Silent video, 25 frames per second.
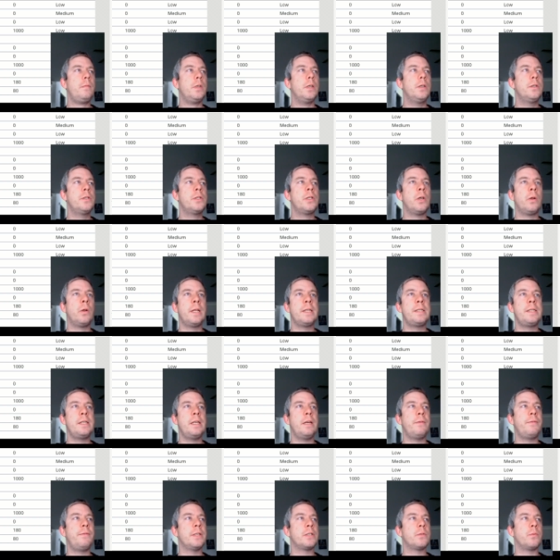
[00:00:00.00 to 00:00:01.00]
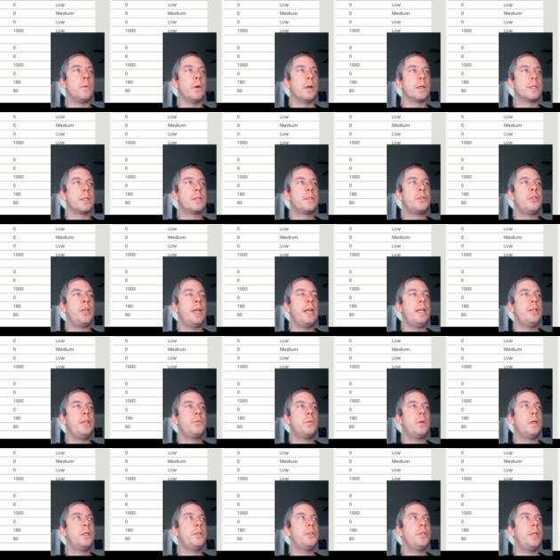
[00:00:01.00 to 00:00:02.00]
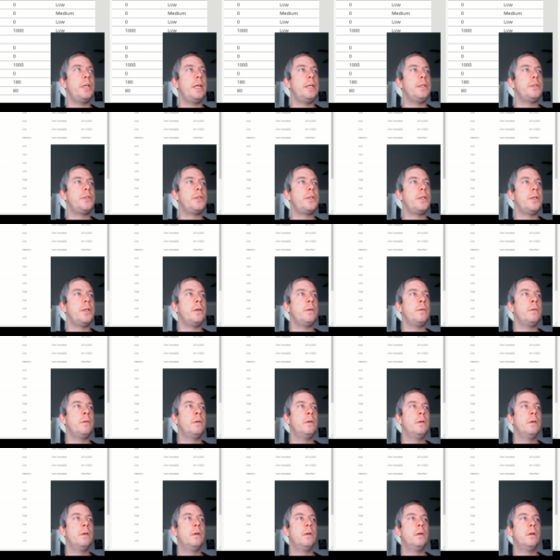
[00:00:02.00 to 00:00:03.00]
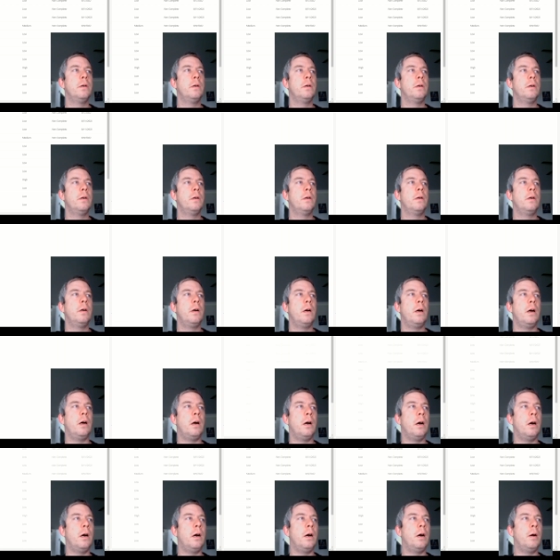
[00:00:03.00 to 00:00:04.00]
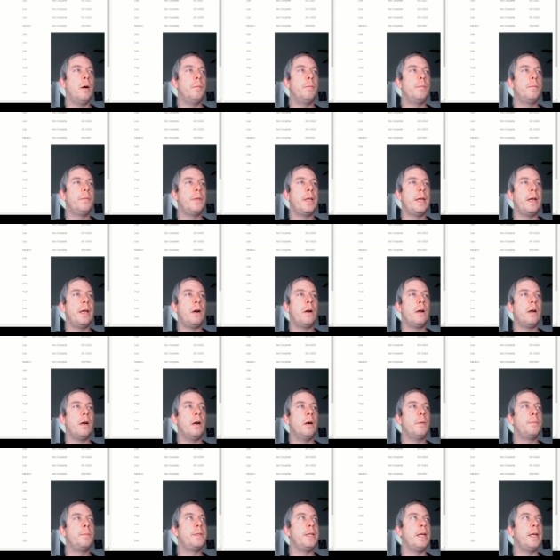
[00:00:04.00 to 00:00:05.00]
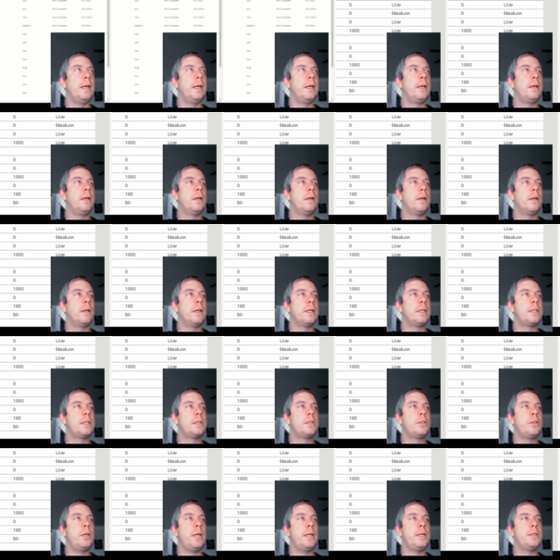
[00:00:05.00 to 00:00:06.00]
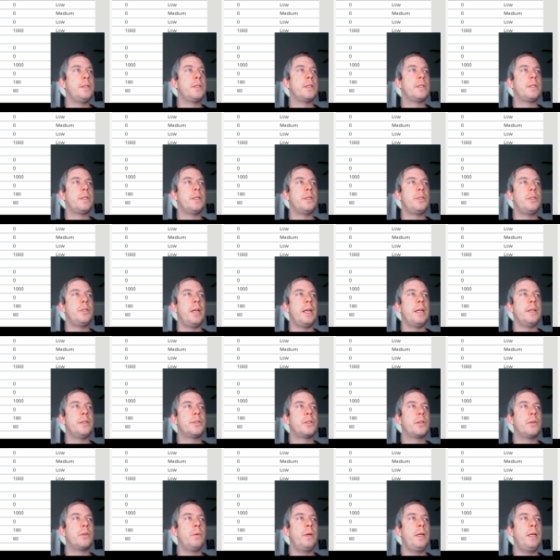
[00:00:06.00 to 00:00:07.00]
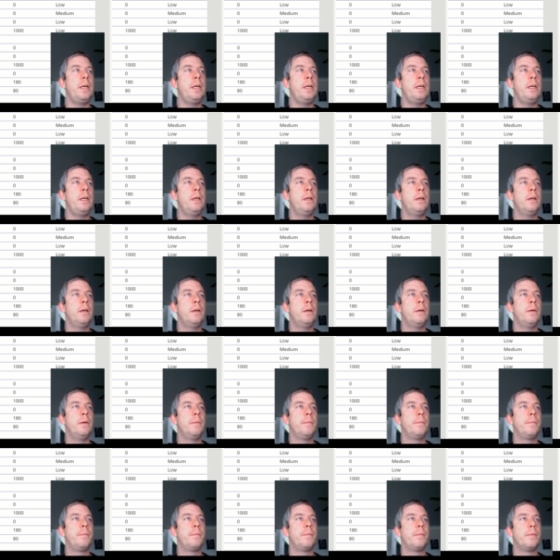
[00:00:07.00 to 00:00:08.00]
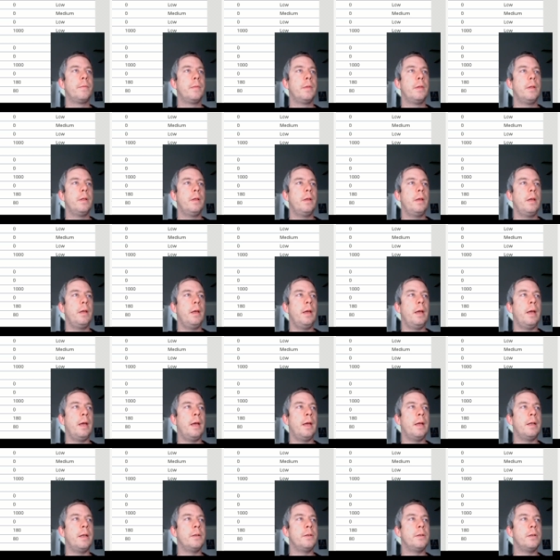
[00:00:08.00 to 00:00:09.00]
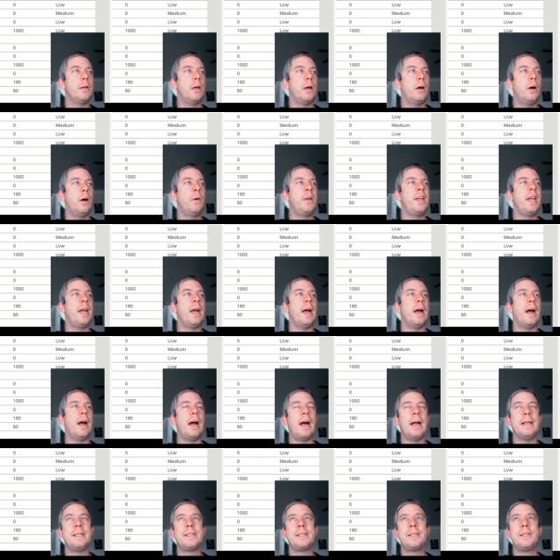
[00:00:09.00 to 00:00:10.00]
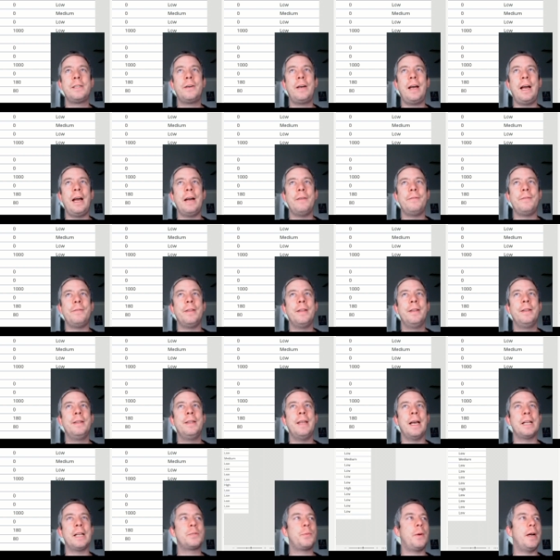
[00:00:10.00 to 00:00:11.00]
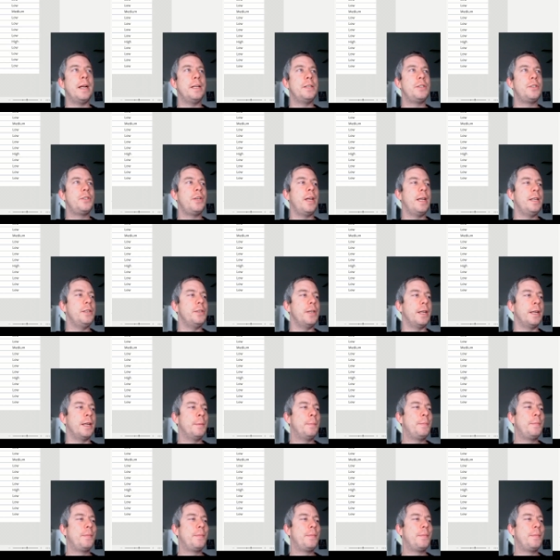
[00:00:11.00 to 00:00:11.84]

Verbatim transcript: So let's see if this works. Change 1, change 2. Um, they are updated. Let's change this to change 3. And, oh yeah, I still have, that's why it's changing.